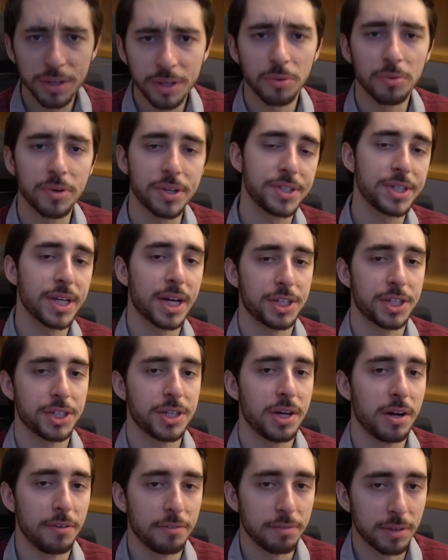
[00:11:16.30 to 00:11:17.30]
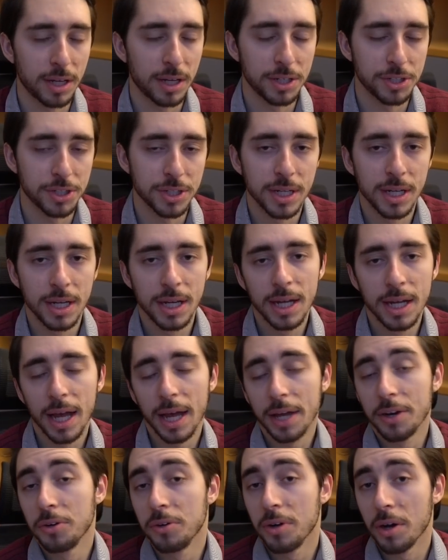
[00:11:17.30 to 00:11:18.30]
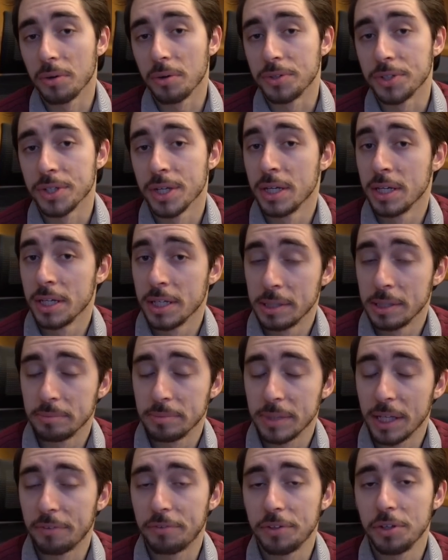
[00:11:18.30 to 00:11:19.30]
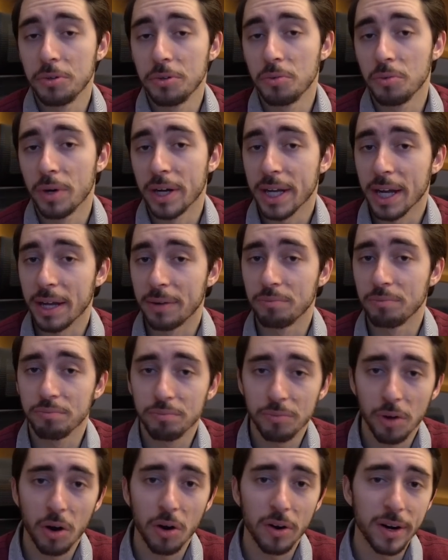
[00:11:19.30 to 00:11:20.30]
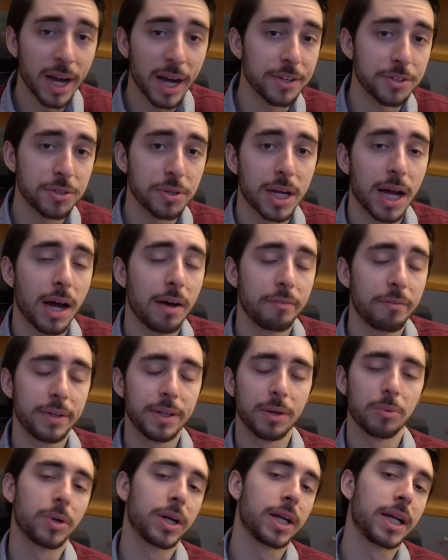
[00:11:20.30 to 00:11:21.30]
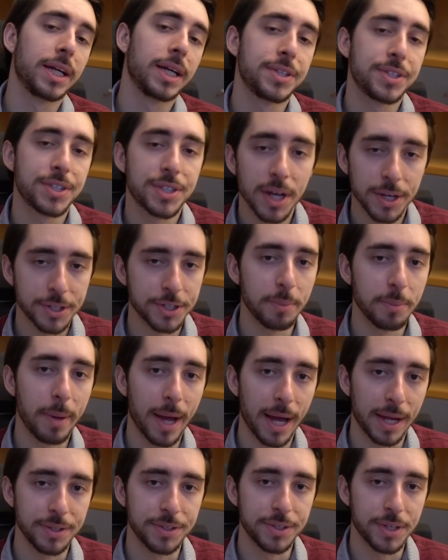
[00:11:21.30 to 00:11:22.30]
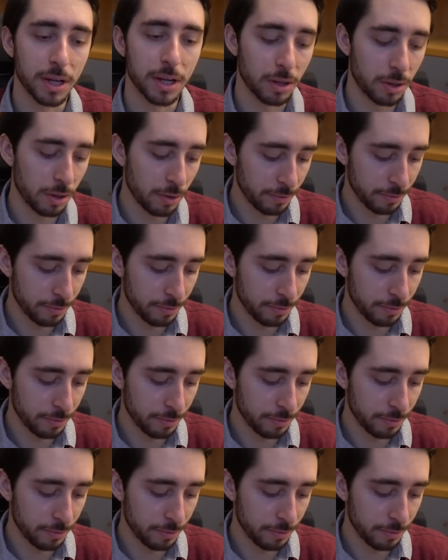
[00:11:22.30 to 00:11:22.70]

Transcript: recessionary flush. And who knows? If you, again, are not so confident that we're going to get such a bad sell off,